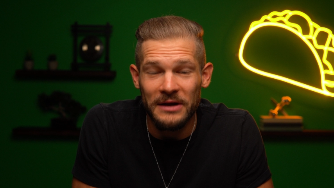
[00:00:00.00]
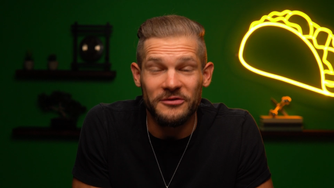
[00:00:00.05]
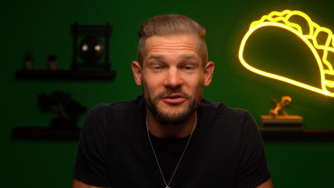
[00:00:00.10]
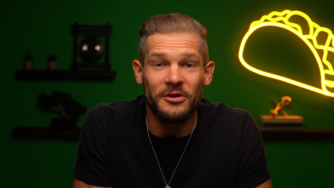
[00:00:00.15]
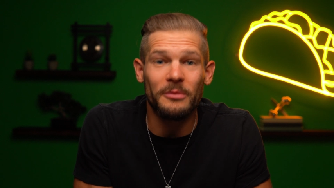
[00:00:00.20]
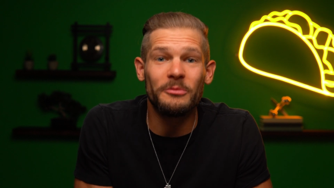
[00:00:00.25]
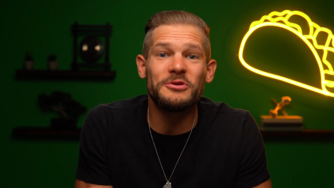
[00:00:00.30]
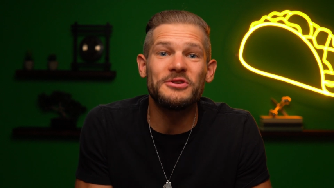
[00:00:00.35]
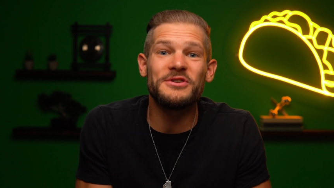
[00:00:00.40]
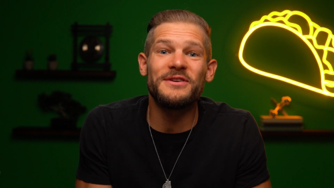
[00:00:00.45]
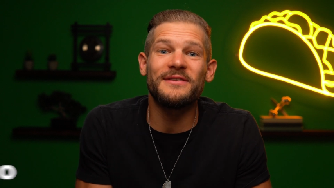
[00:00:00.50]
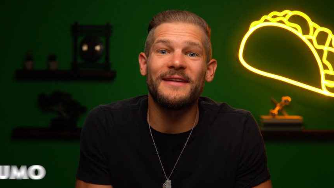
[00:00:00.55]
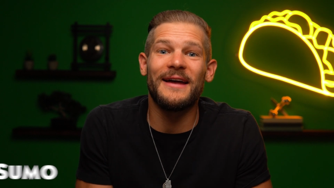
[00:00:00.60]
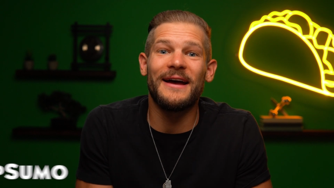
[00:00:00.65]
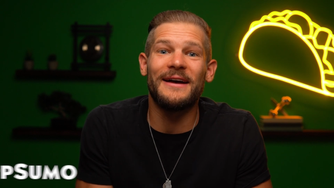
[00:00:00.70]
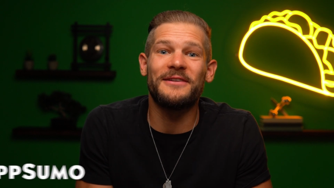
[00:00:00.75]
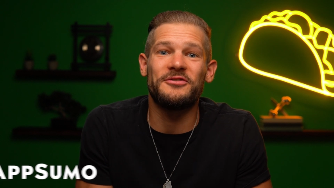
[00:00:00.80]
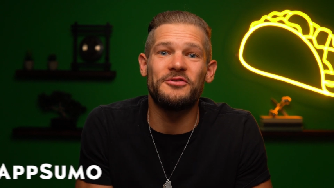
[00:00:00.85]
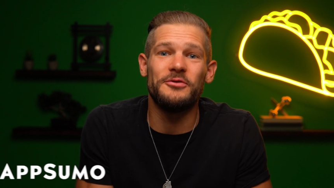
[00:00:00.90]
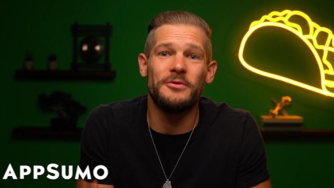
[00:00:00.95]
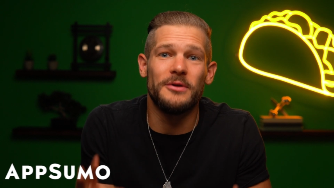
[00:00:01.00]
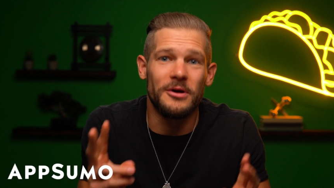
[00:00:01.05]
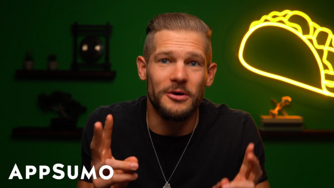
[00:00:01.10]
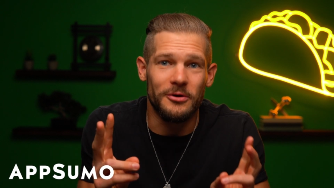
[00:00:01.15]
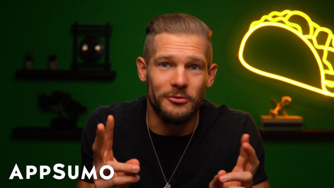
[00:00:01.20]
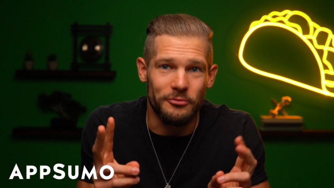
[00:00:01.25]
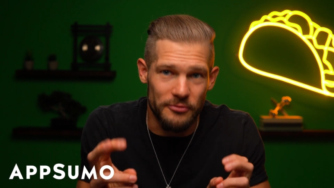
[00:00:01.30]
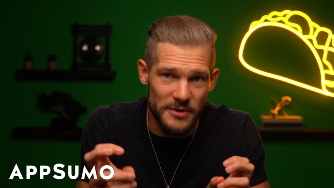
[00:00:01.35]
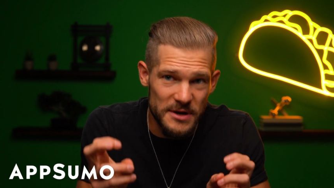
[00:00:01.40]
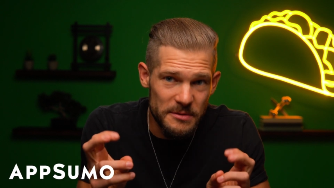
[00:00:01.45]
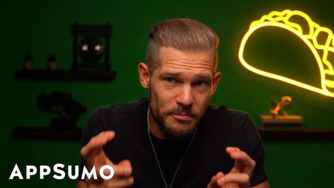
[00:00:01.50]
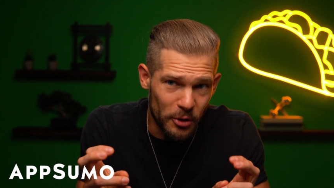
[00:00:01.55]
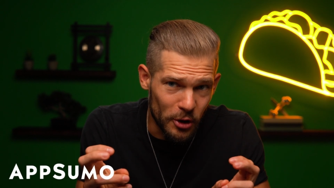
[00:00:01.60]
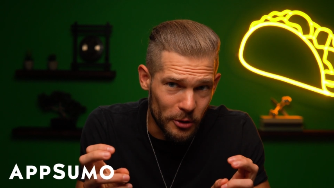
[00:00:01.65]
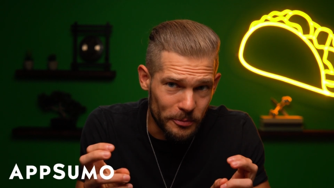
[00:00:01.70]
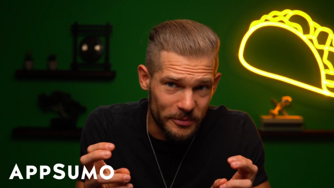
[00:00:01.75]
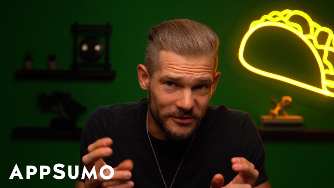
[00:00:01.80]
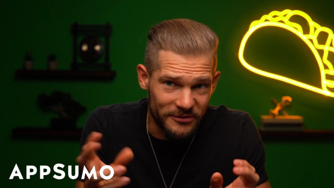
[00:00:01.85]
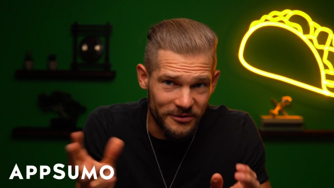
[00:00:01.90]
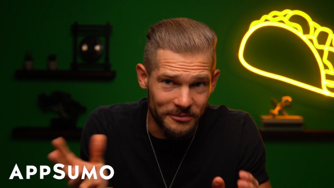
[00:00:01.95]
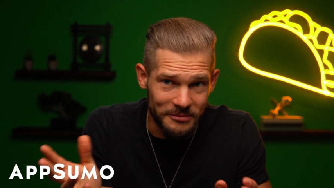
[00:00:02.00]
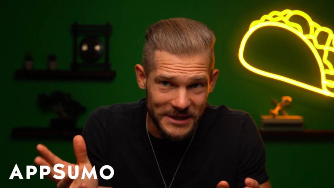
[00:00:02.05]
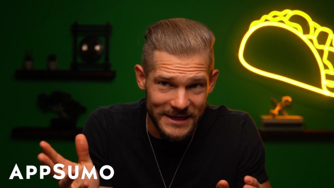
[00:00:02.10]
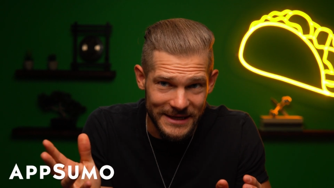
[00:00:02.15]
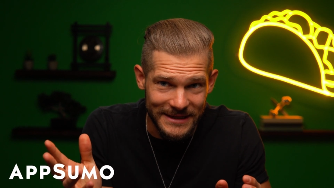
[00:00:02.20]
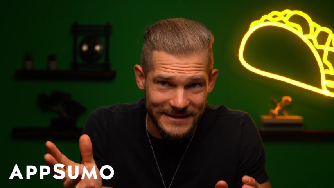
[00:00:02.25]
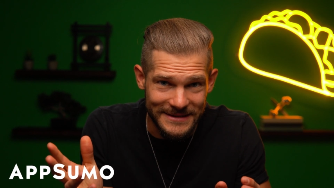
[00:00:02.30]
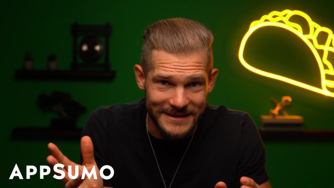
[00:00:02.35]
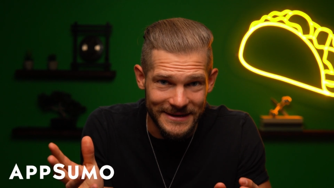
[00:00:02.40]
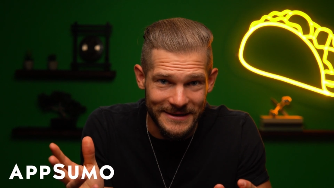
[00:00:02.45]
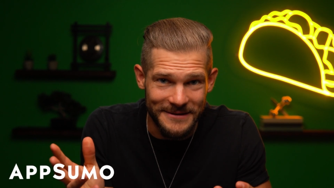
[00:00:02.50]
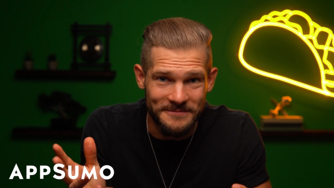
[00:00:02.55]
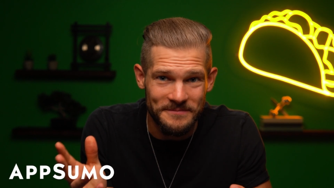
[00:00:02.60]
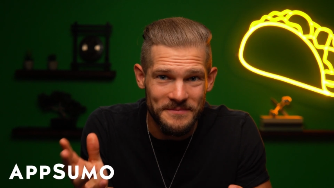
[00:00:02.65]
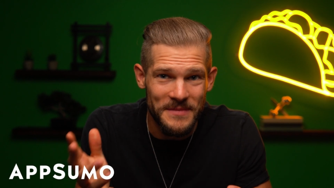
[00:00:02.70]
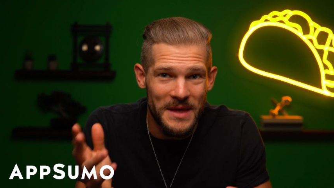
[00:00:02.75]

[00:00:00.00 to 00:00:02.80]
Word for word: Someone just asked you to repurpose some content,